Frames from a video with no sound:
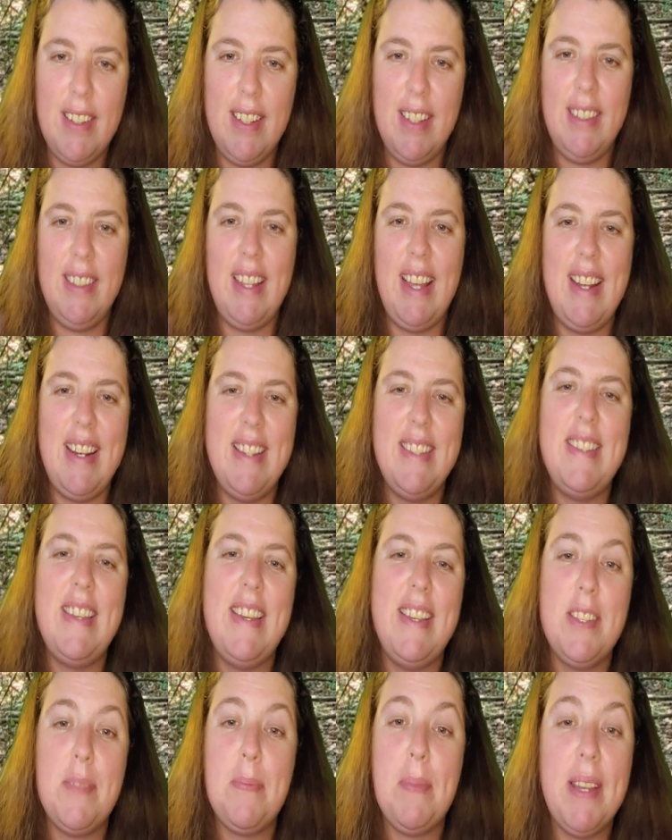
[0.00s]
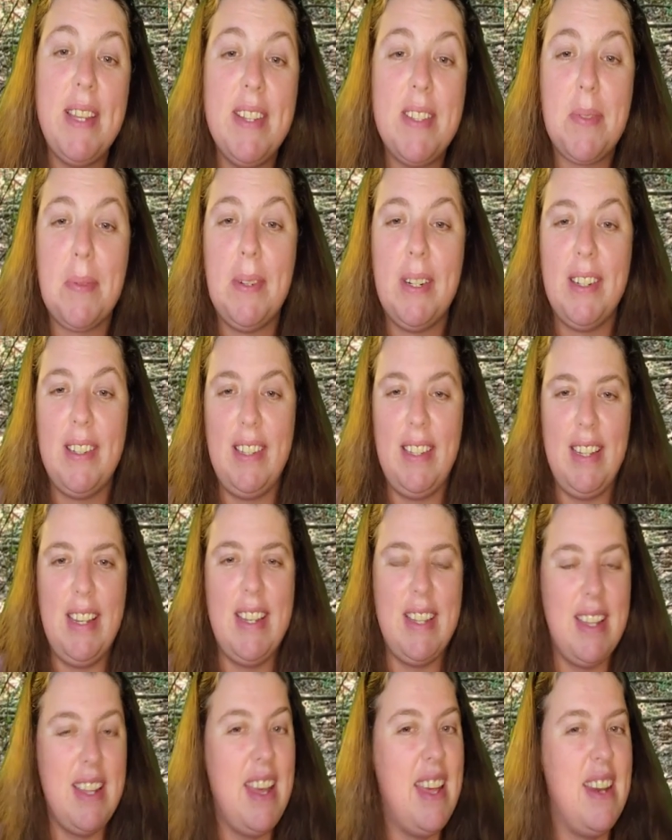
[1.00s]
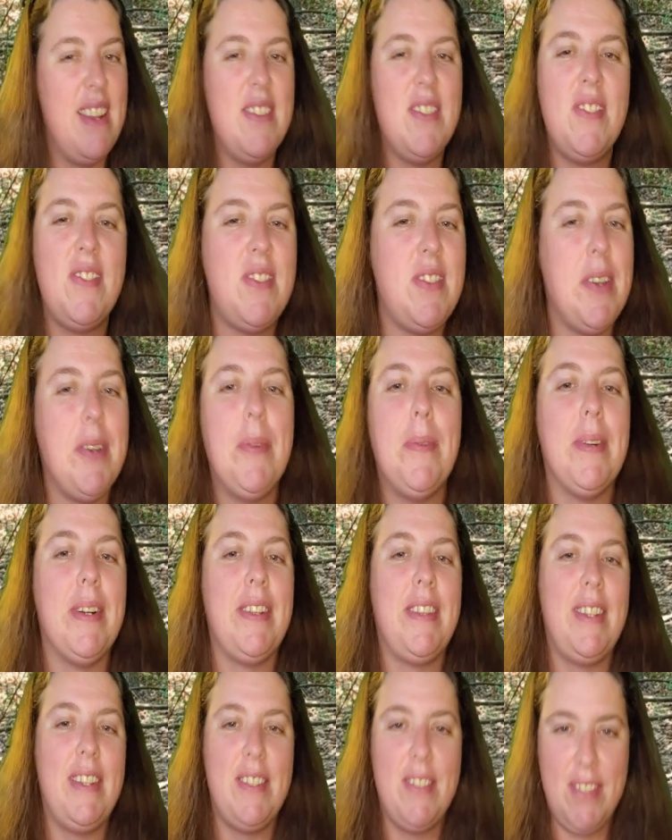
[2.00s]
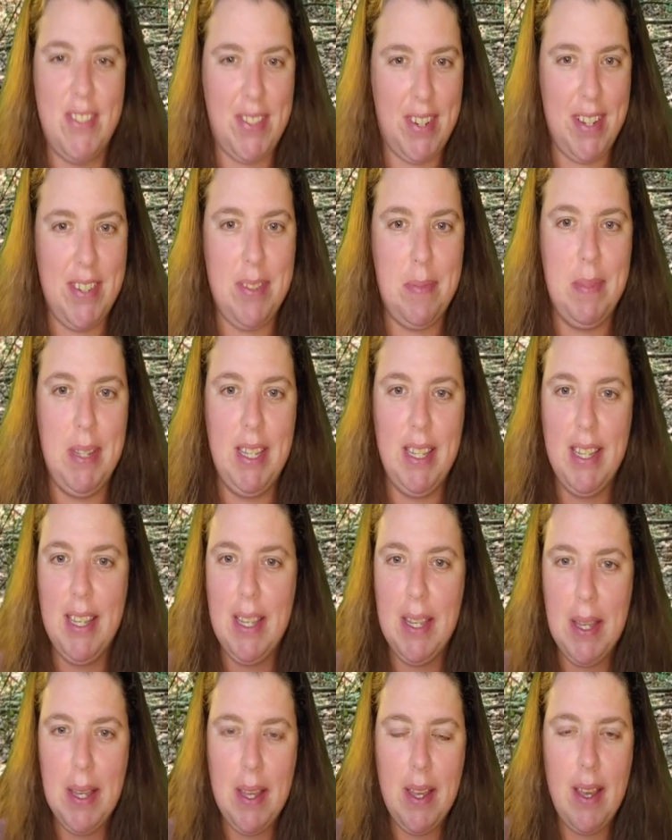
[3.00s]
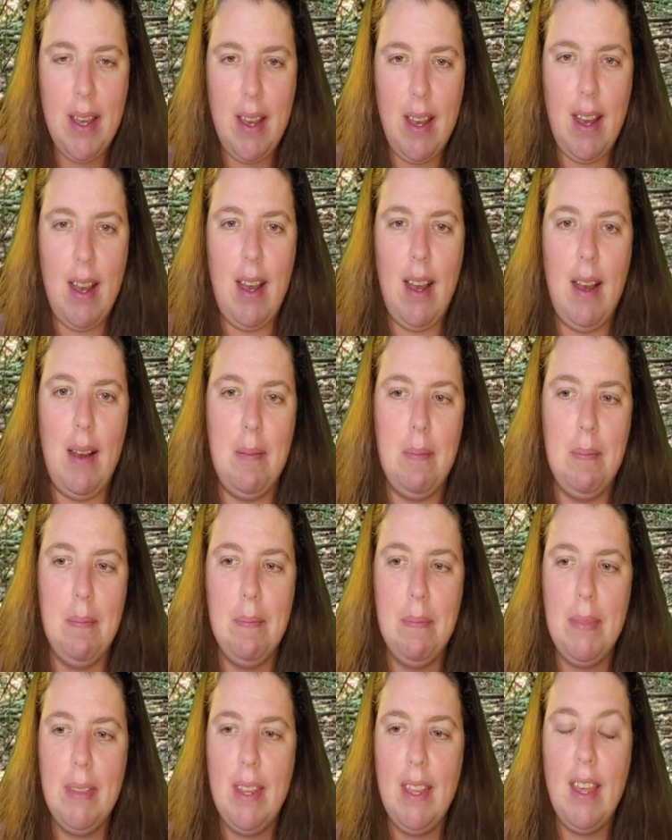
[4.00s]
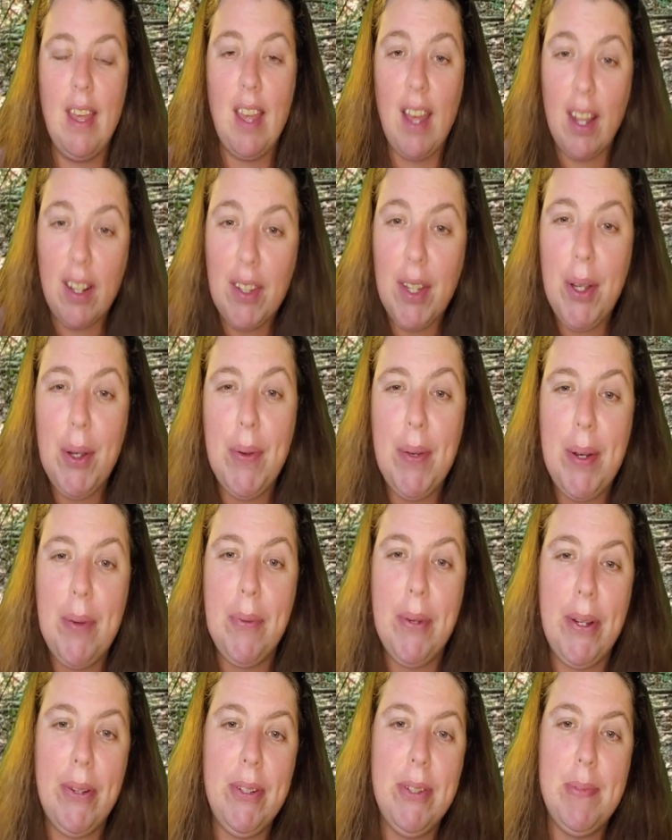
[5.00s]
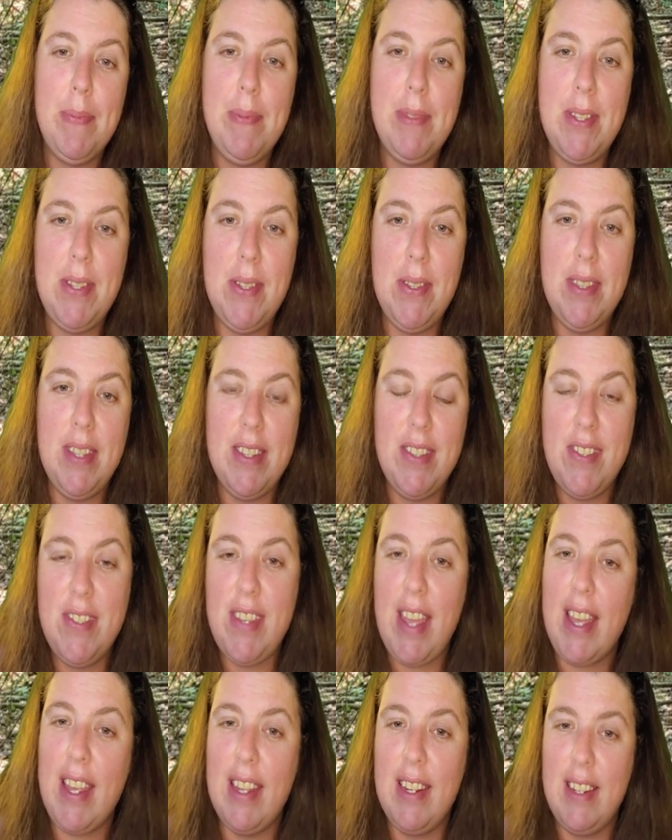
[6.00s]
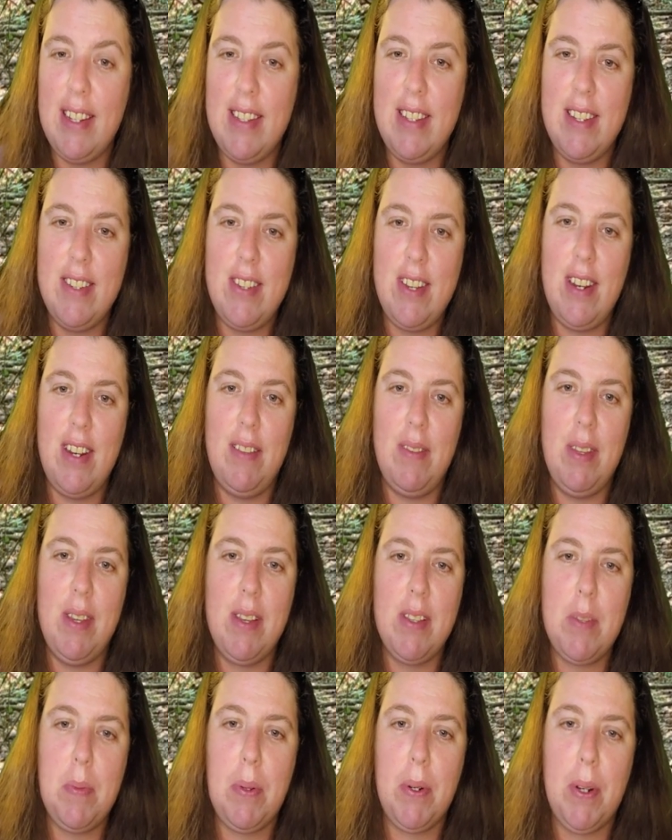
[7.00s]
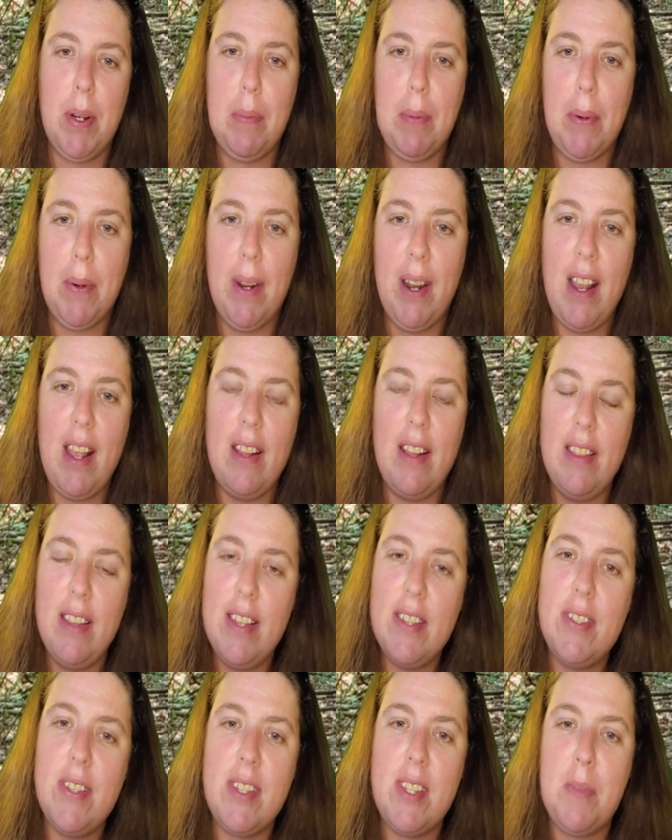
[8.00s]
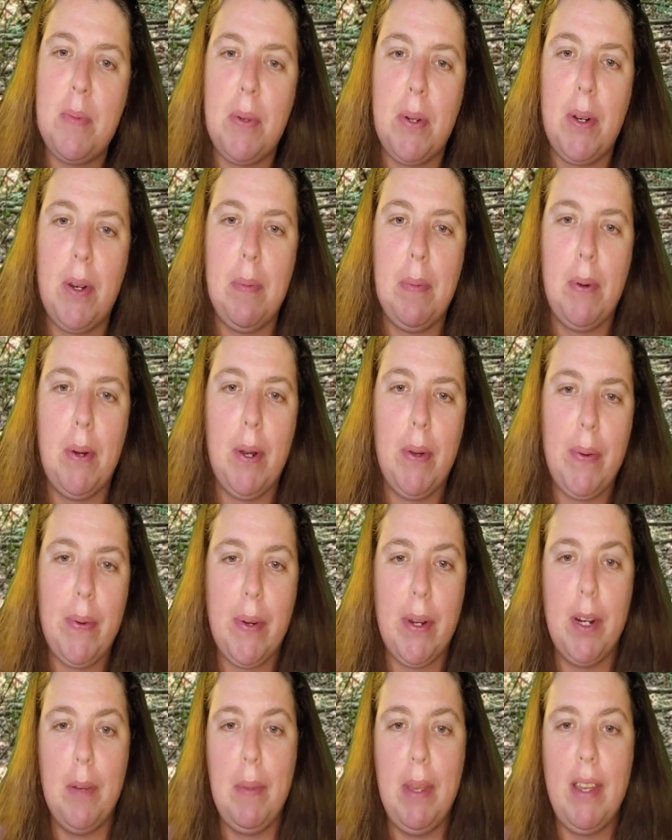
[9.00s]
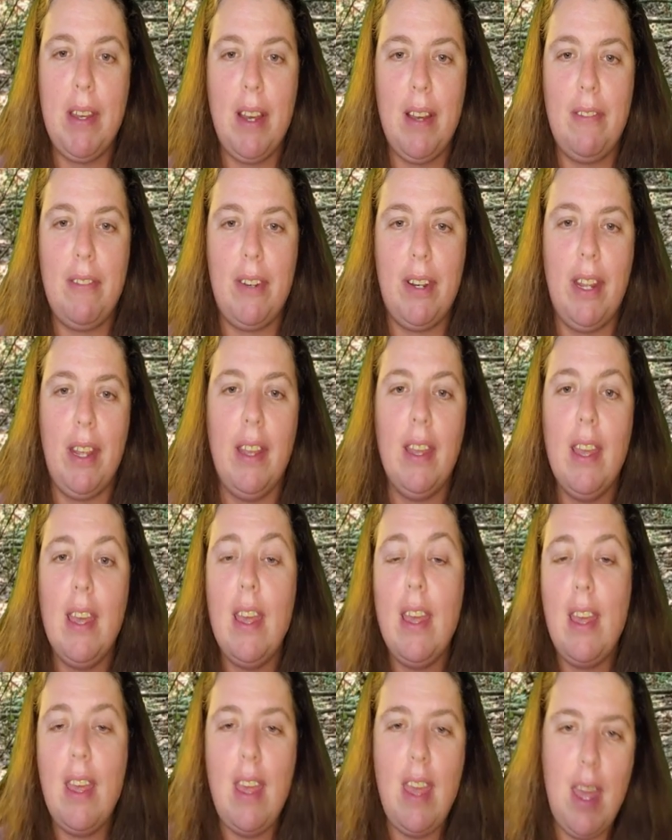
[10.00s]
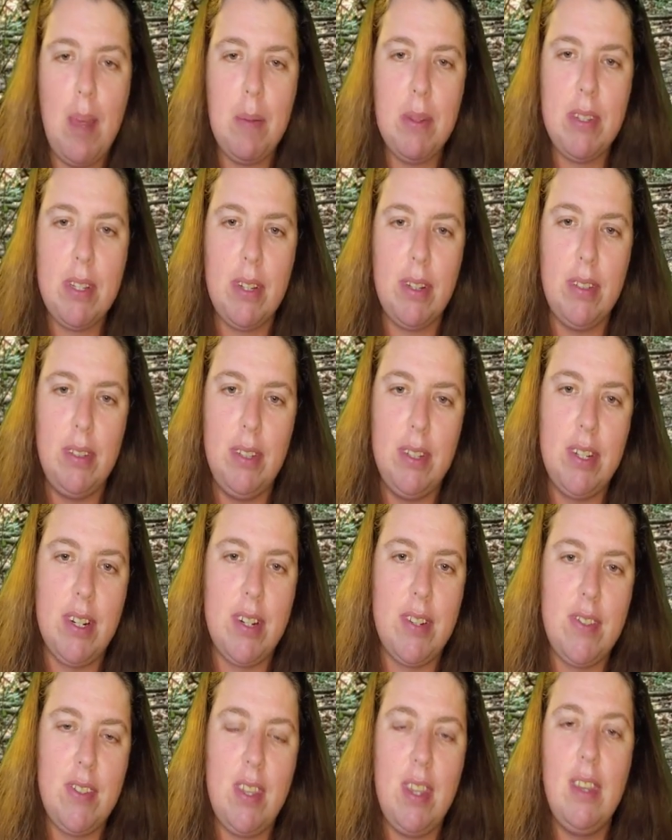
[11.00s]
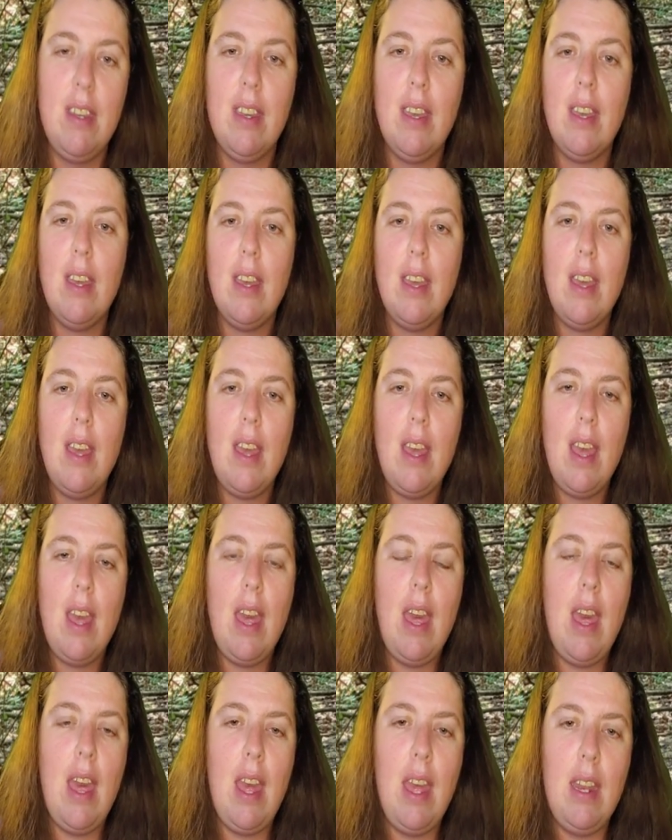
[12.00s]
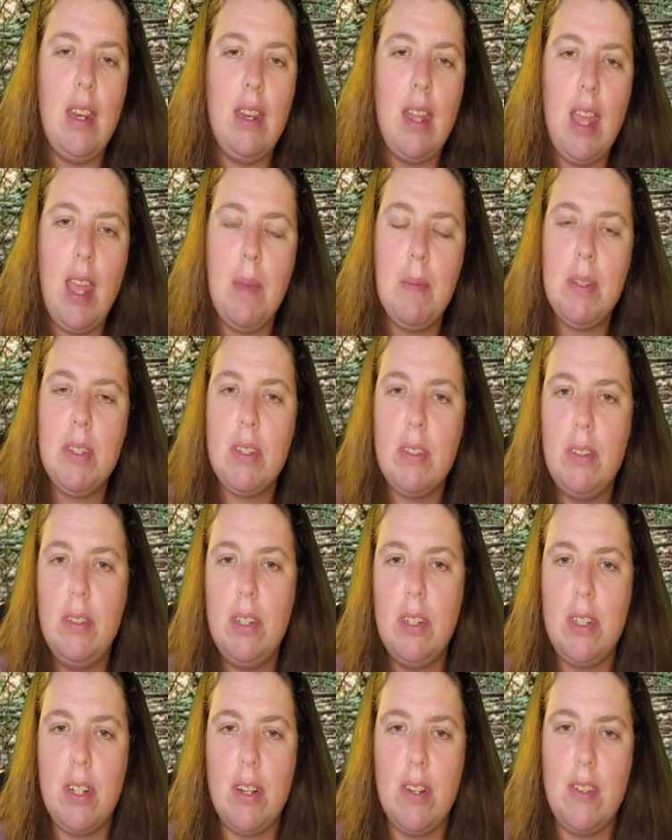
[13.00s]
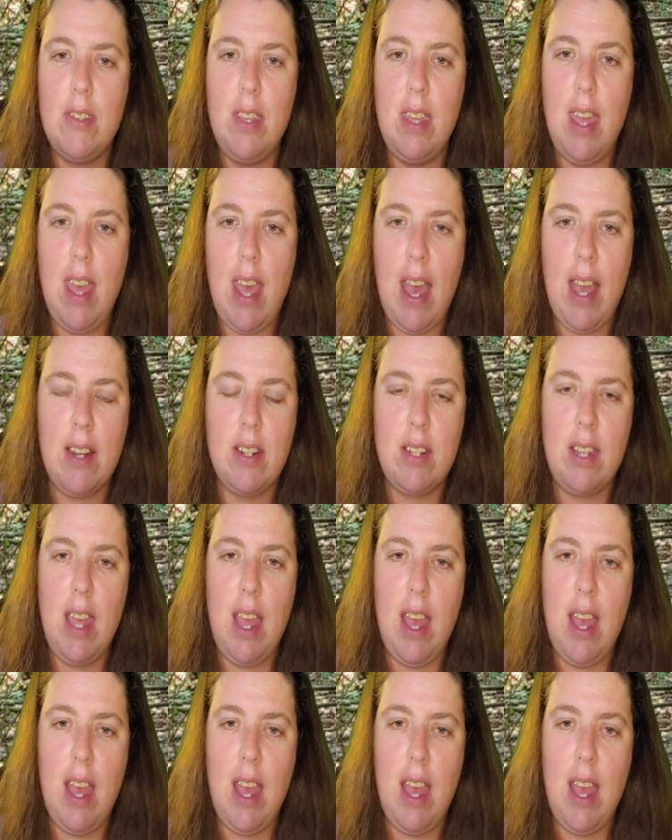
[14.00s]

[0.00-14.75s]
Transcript: a lot of takes, but it's worth it. It is so worth it. Trust me. Hello and welcome to the second edition of the Explore Report. In this Explore Report, we're going to be covering Amatol, New Jersey. And Amatol, New Jersey actually